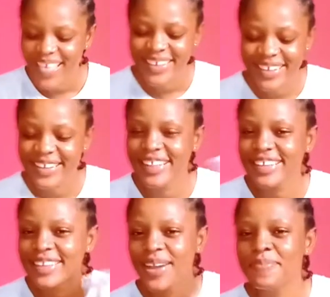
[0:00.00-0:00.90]
See,
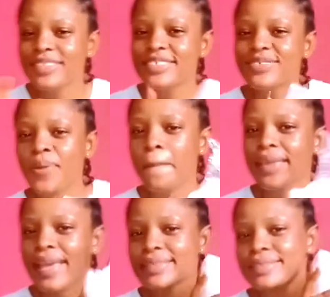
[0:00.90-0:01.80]
later I'll boss this one
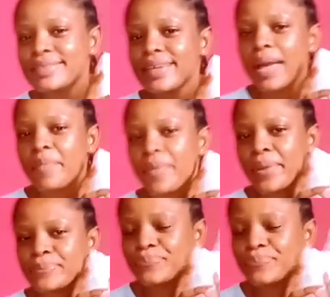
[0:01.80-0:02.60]
behind the camera.